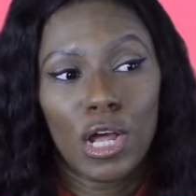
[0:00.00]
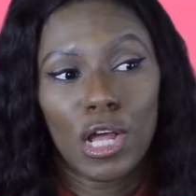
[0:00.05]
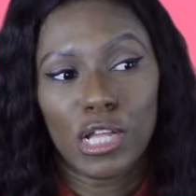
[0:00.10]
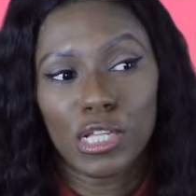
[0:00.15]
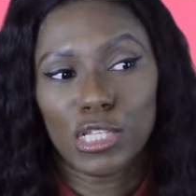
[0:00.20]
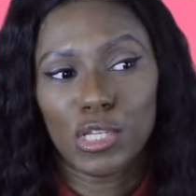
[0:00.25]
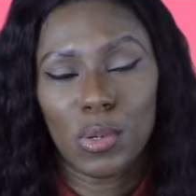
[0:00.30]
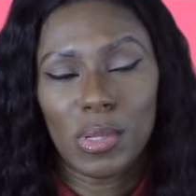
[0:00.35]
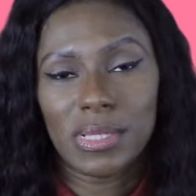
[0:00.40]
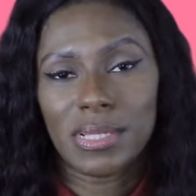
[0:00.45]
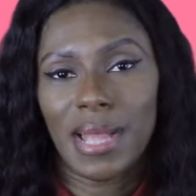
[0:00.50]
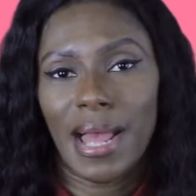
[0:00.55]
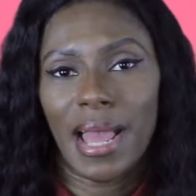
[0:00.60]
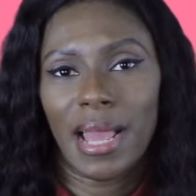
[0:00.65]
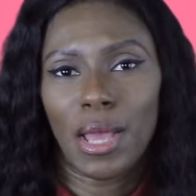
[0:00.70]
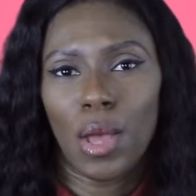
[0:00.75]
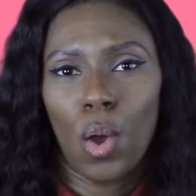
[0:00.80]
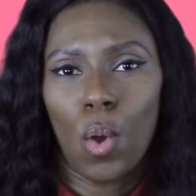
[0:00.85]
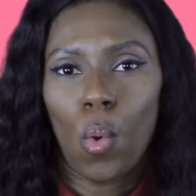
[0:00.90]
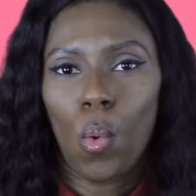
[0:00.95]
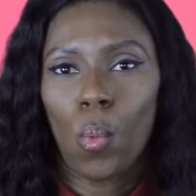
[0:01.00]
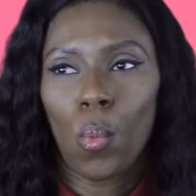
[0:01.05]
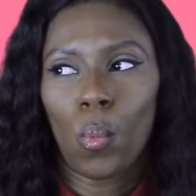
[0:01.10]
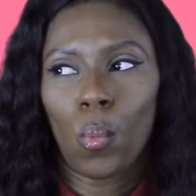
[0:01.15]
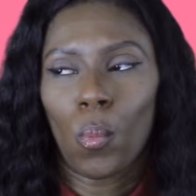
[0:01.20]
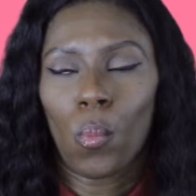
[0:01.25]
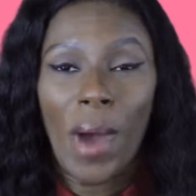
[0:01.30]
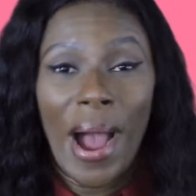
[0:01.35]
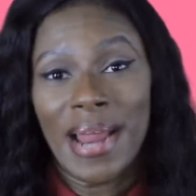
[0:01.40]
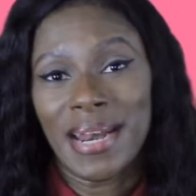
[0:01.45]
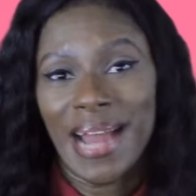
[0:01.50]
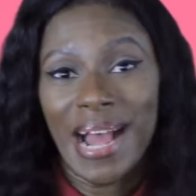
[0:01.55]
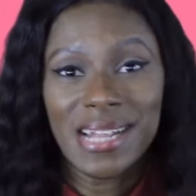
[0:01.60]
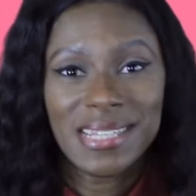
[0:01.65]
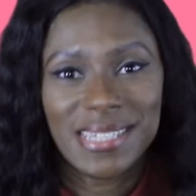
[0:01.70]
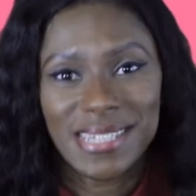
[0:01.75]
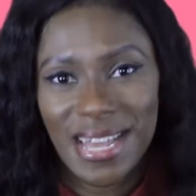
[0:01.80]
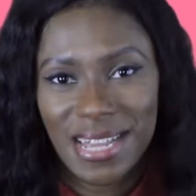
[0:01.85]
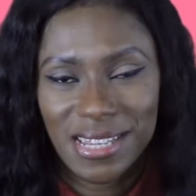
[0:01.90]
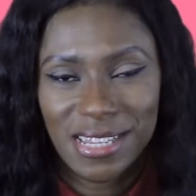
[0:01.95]
And so it's like, why
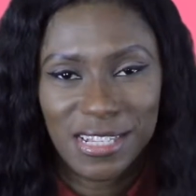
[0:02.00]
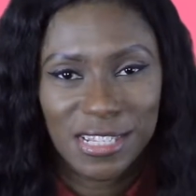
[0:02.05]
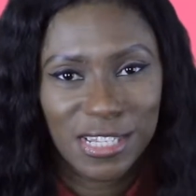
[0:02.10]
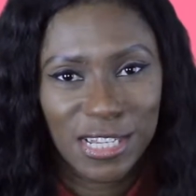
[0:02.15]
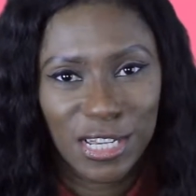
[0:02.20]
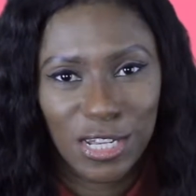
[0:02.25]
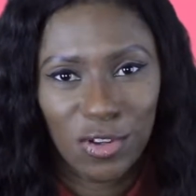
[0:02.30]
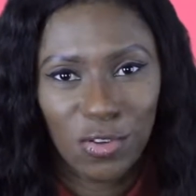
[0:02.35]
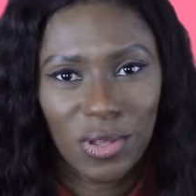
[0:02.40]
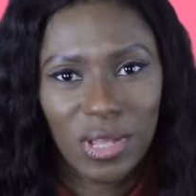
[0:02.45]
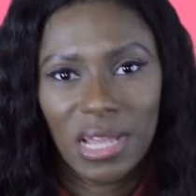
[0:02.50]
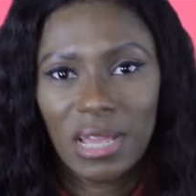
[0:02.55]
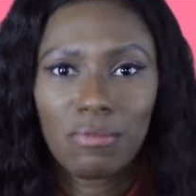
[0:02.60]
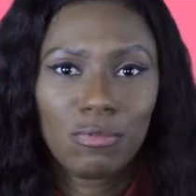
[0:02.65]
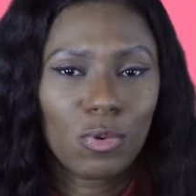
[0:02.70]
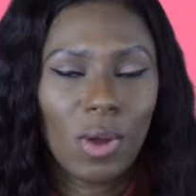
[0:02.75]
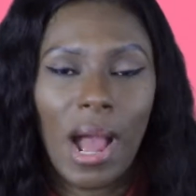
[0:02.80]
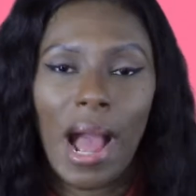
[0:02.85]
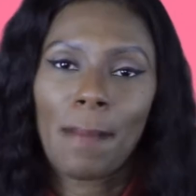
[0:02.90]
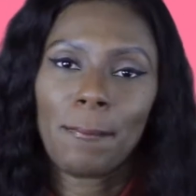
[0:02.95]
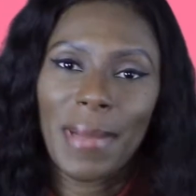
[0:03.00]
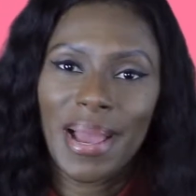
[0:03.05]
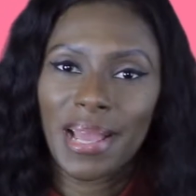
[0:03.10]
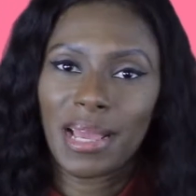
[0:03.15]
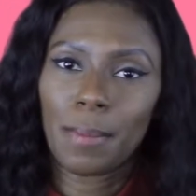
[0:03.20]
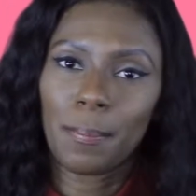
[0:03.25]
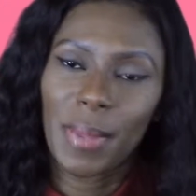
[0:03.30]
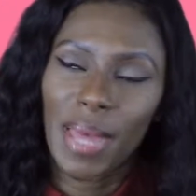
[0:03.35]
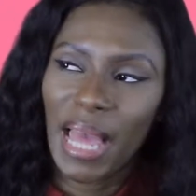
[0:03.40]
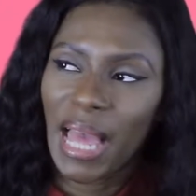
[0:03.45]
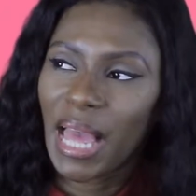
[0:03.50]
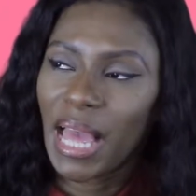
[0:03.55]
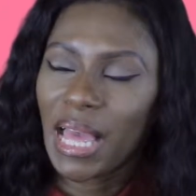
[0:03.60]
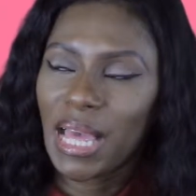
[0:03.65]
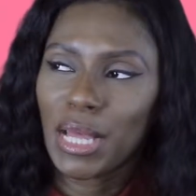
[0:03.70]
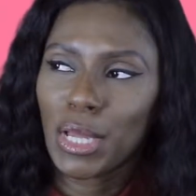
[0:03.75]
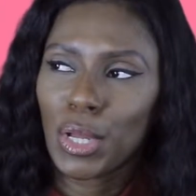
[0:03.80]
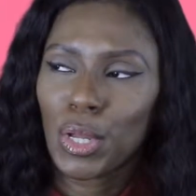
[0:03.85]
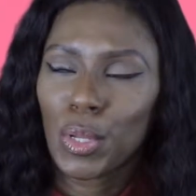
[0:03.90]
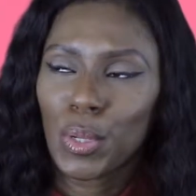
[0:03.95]
not take the deal? Even though I might get
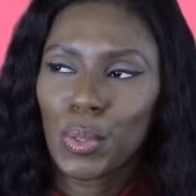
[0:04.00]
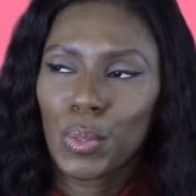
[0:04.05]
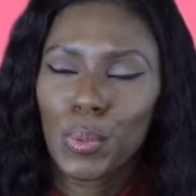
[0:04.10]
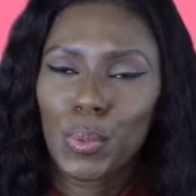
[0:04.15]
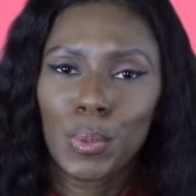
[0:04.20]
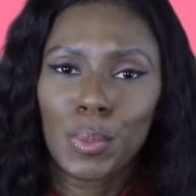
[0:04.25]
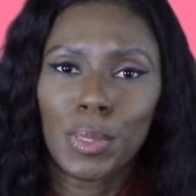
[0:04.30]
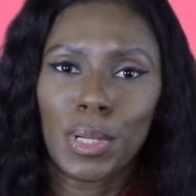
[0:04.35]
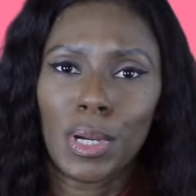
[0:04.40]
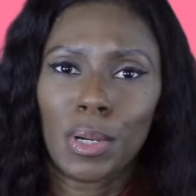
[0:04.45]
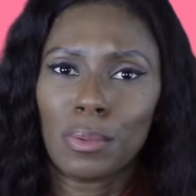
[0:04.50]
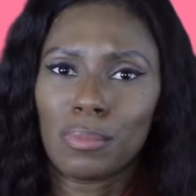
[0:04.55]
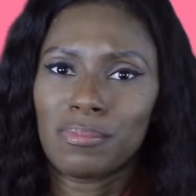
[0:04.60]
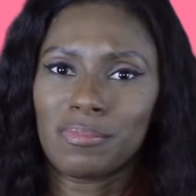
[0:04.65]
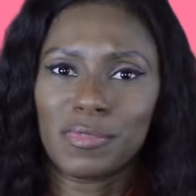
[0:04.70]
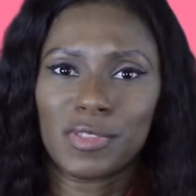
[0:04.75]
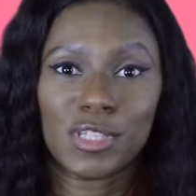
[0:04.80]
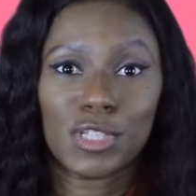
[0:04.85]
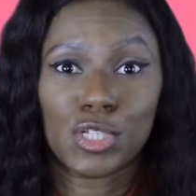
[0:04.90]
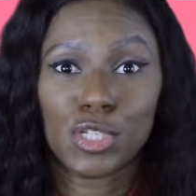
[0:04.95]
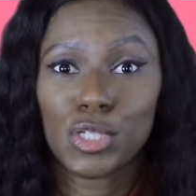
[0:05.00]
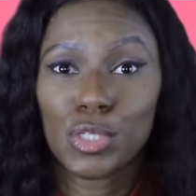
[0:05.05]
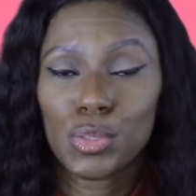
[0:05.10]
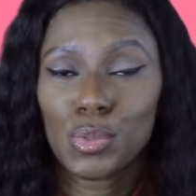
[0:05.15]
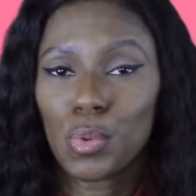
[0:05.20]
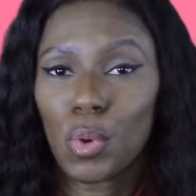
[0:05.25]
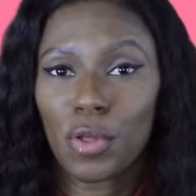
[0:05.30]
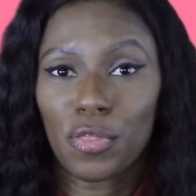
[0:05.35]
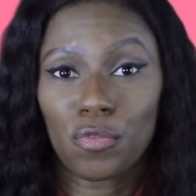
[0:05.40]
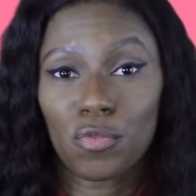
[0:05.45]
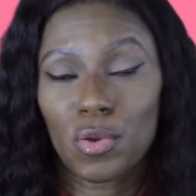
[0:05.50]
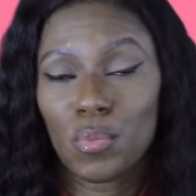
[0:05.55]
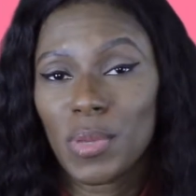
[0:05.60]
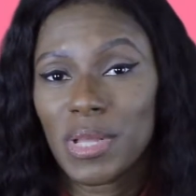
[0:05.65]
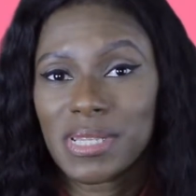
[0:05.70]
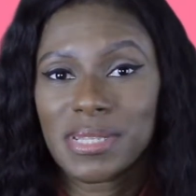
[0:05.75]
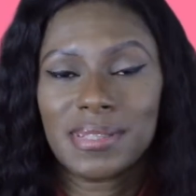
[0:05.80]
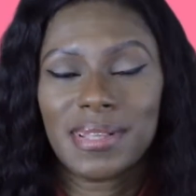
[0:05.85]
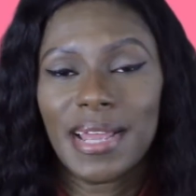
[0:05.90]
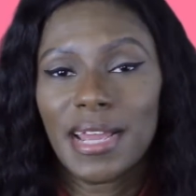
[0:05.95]
paid, you know, 2 or 3
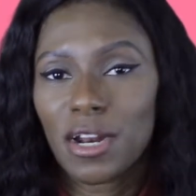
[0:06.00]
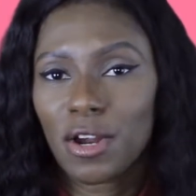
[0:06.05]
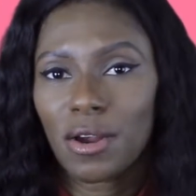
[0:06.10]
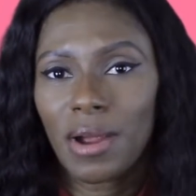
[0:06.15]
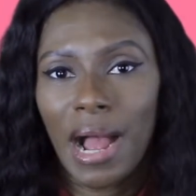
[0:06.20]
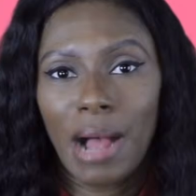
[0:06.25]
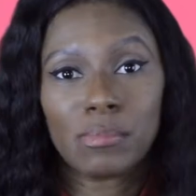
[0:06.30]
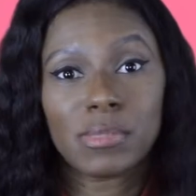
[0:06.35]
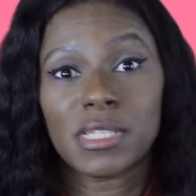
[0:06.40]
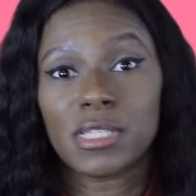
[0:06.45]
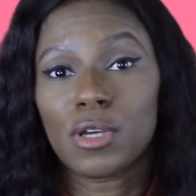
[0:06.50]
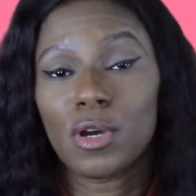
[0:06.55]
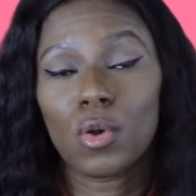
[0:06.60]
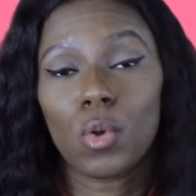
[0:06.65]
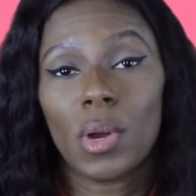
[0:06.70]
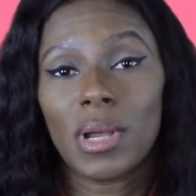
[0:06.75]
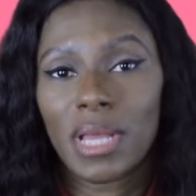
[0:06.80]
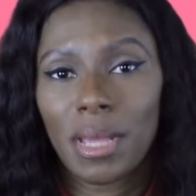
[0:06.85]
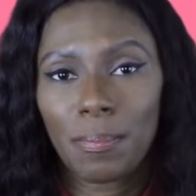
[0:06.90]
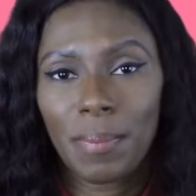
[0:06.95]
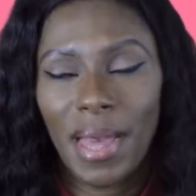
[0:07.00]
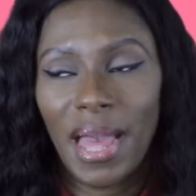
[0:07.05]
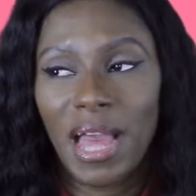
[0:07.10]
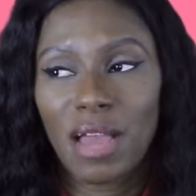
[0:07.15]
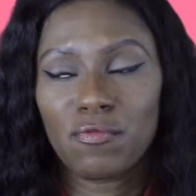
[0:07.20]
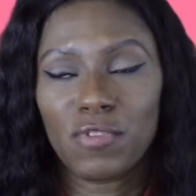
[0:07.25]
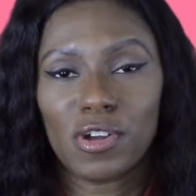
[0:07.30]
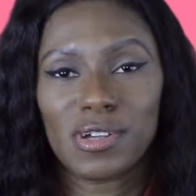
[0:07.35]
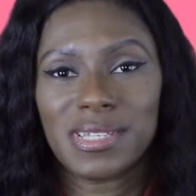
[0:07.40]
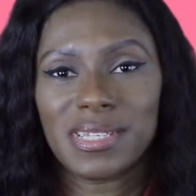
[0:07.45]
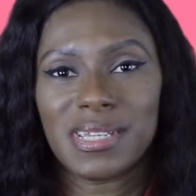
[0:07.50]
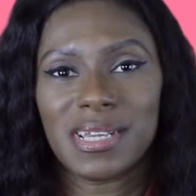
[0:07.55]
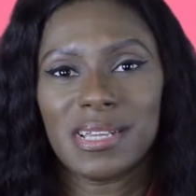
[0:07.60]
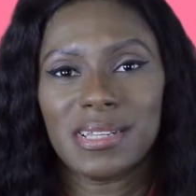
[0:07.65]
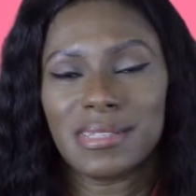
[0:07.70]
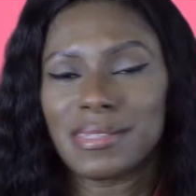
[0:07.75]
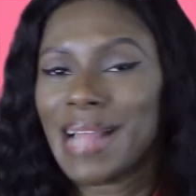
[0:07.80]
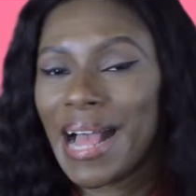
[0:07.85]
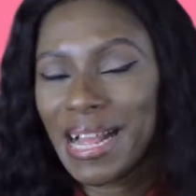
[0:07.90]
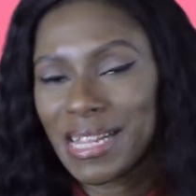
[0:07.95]
weeks later, I'm still going to get paid
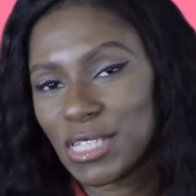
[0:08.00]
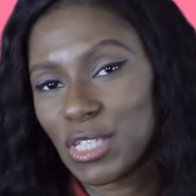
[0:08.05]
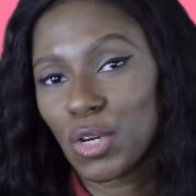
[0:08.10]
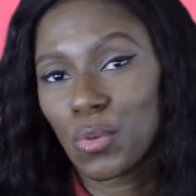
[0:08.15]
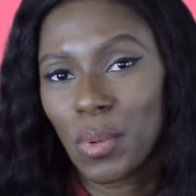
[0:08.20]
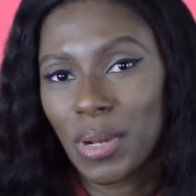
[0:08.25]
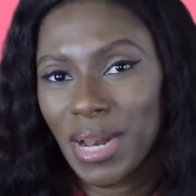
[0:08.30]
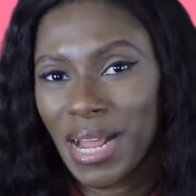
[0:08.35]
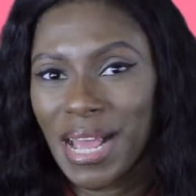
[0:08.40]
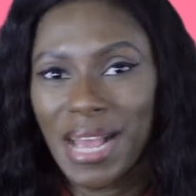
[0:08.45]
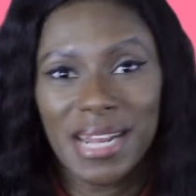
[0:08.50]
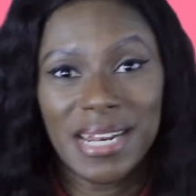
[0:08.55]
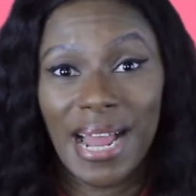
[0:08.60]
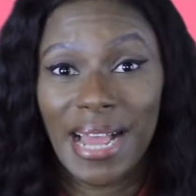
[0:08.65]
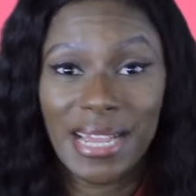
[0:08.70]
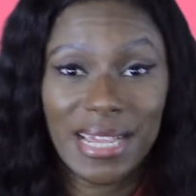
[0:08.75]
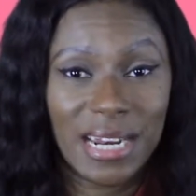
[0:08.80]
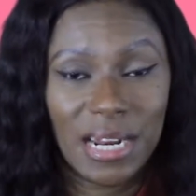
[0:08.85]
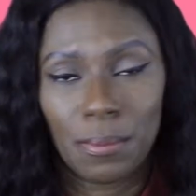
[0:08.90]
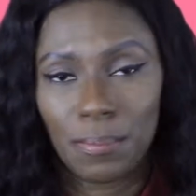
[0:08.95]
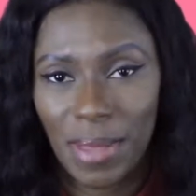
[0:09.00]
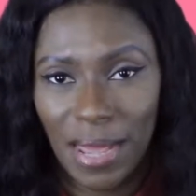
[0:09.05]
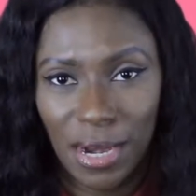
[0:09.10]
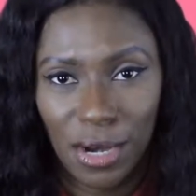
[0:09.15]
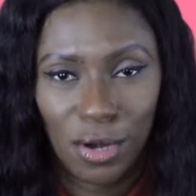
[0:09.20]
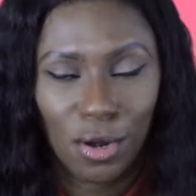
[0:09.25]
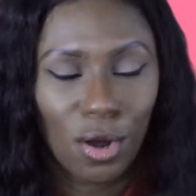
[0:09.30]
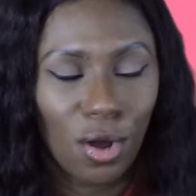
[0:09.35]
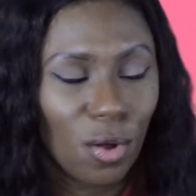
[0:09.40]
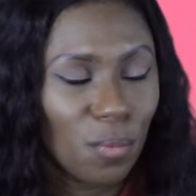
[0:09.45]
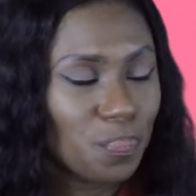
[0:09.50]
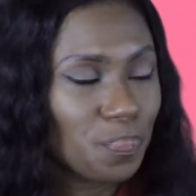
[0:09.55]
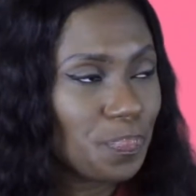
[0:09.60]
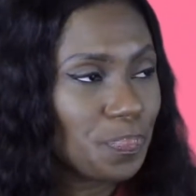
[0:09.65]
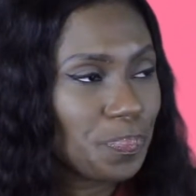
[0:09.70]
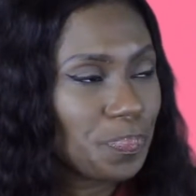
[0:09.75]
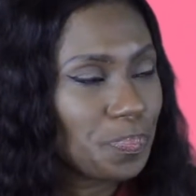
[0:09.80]
versus not doing it and not getting paid at all.